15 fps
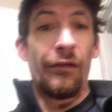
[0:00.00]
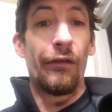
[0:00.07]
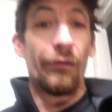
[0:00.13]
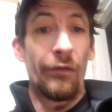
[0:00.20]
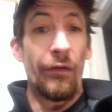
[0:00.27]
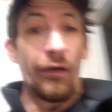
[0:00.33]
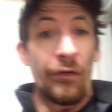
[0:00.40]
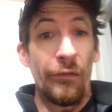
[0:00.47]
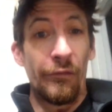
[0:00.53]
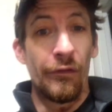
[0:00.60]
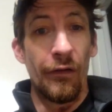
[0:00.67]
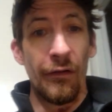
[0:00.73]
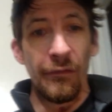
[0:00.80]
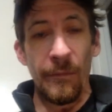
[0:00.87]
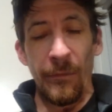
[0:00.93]
you'll know,
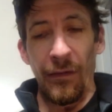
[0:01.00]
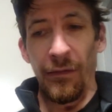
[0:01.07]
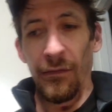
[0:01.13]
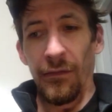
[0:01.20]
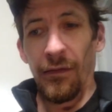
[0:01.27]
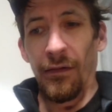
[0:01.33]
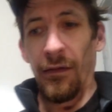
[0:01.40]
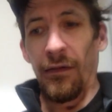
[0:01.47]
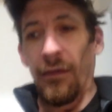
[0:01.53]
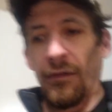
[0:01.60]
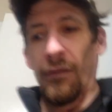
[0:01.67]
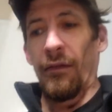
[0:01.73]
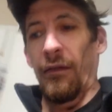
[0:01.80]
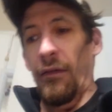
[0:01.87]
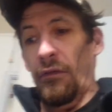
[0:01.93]
trust me.
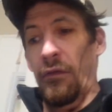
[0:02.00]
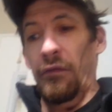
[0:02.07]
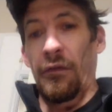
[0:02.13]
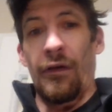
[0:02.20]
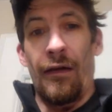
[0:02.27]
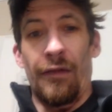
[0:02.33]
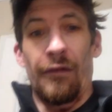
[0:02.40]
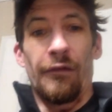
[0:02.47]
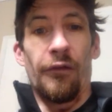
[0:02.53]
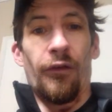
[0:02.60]
It looks like this